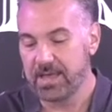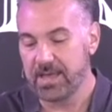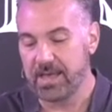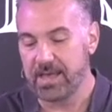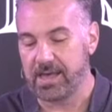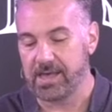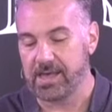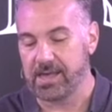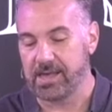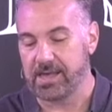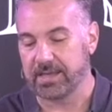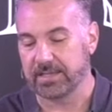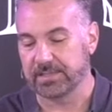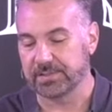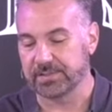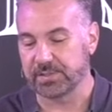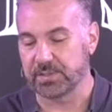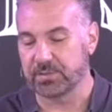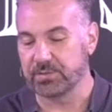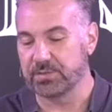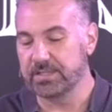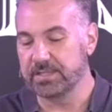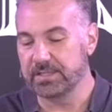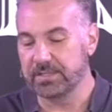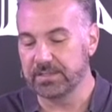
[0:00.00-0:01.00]

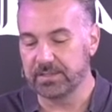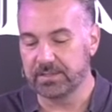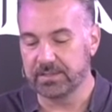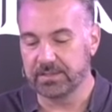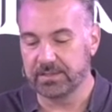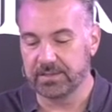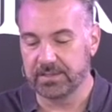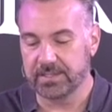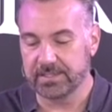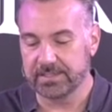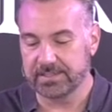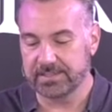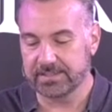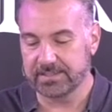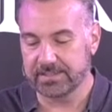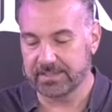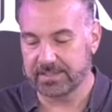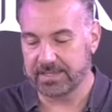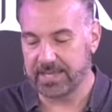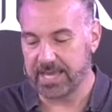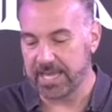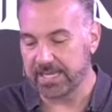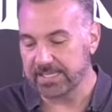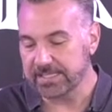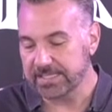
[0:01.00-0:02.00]
This
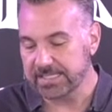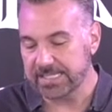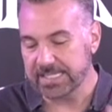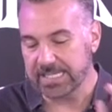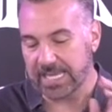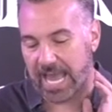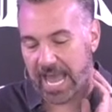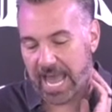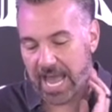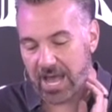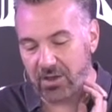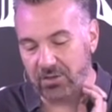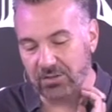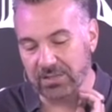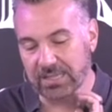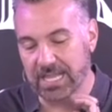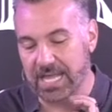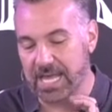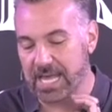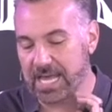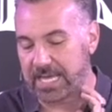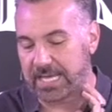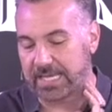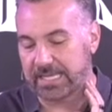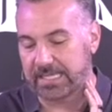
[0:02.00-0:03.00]
Chaistic
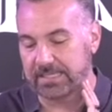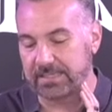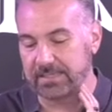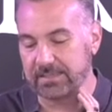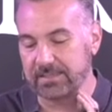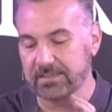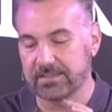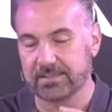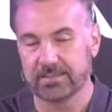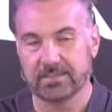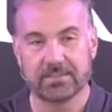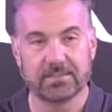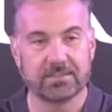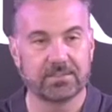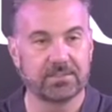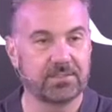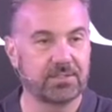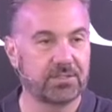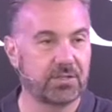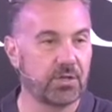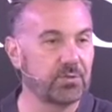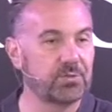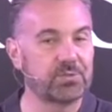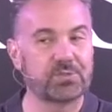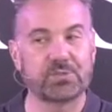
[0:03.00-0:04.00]
Outline
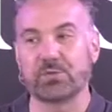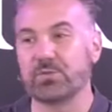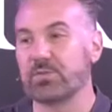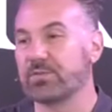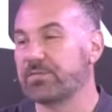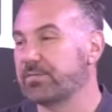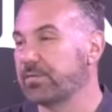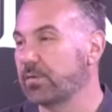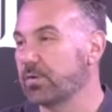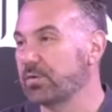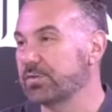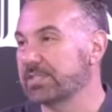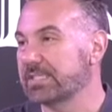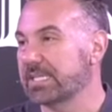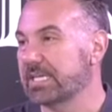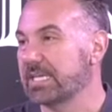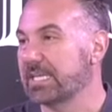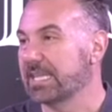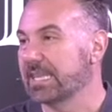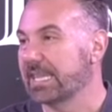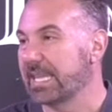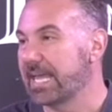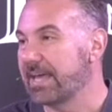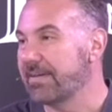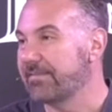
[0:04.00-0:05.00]
goes through the first
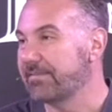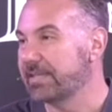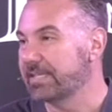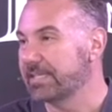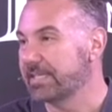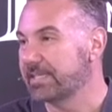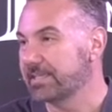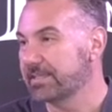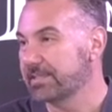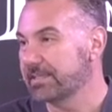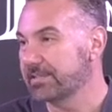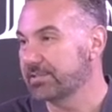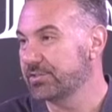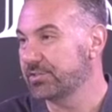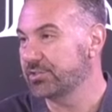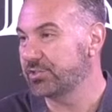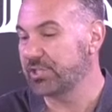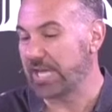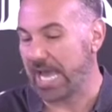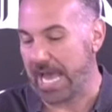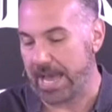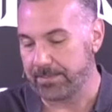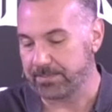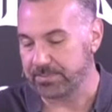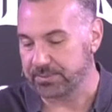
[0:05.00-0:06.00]
11
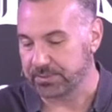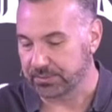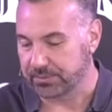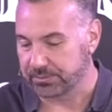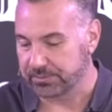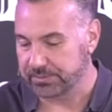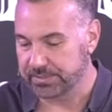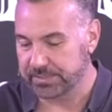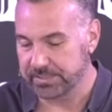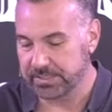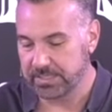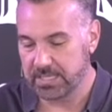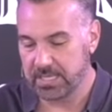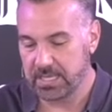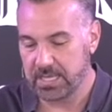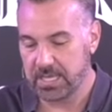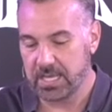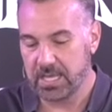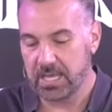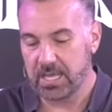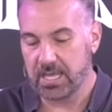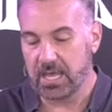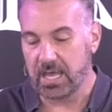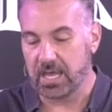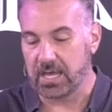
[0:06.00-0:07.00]
chapters
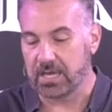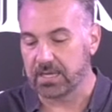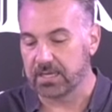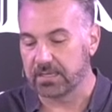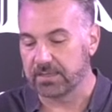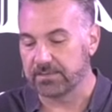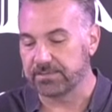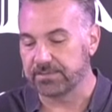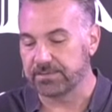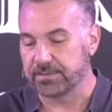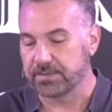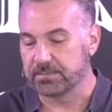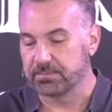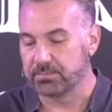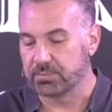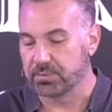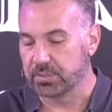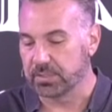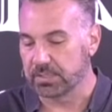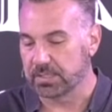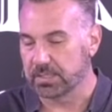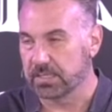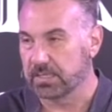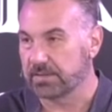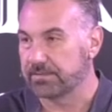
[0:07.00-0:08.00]
of the
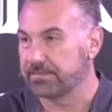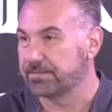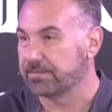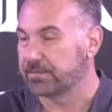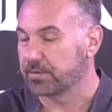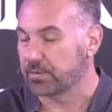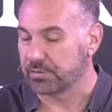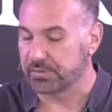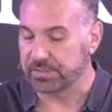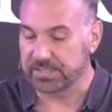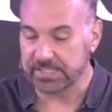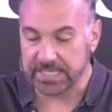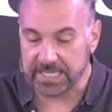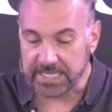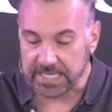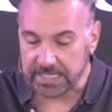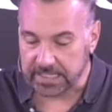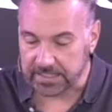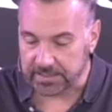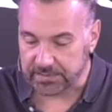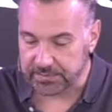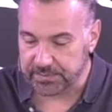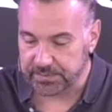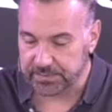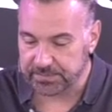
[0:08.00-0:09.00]
book of 1
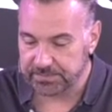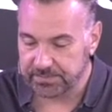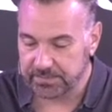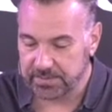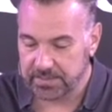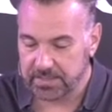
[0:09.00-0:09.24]
Kings.